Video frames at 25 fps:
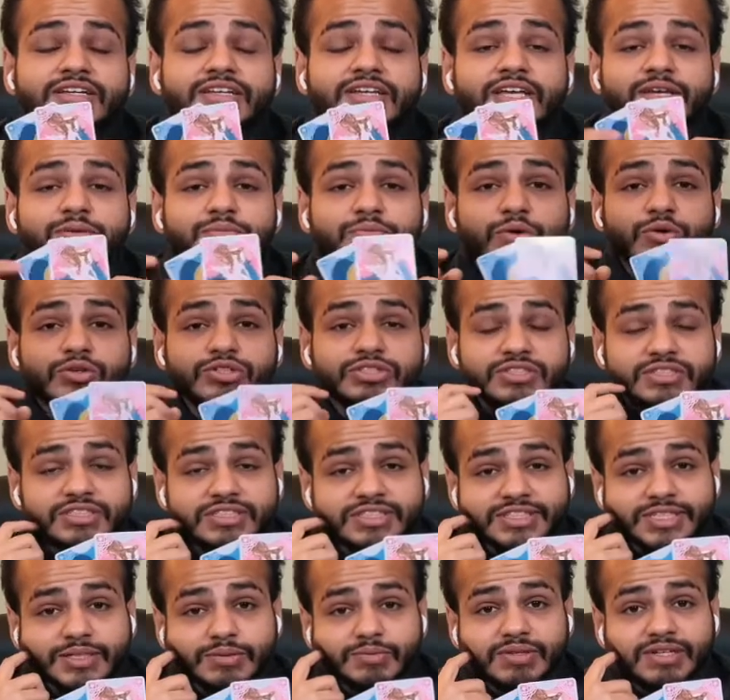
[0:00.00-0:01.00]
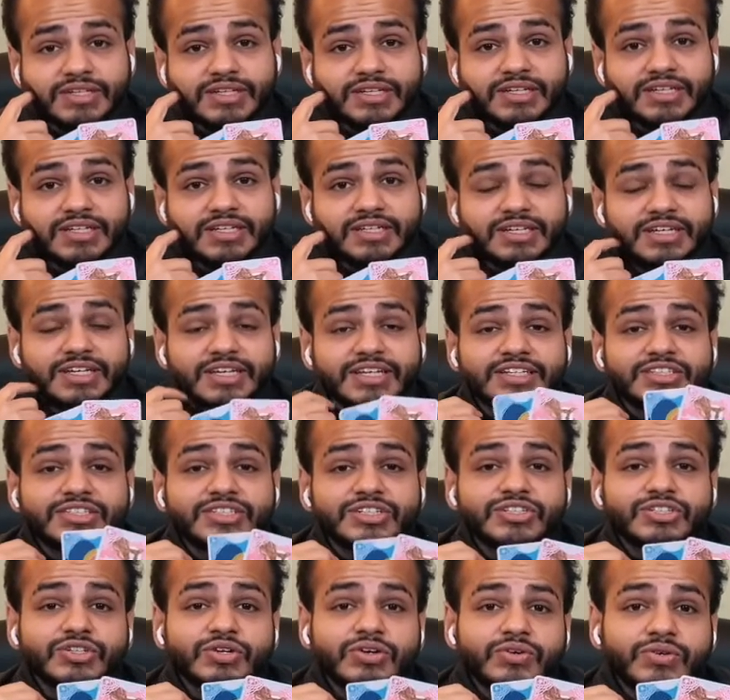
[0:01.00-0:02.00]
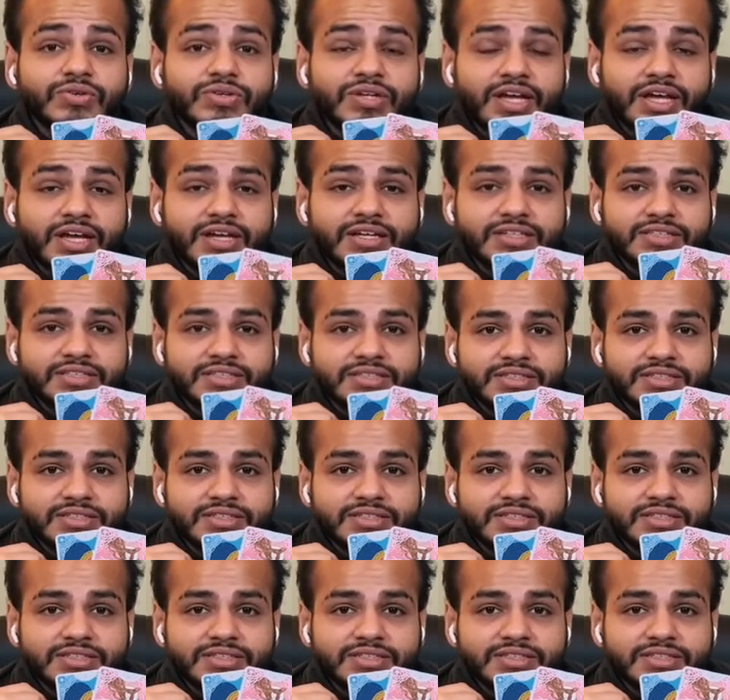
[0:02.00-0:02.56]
emotional stability is in your own hands.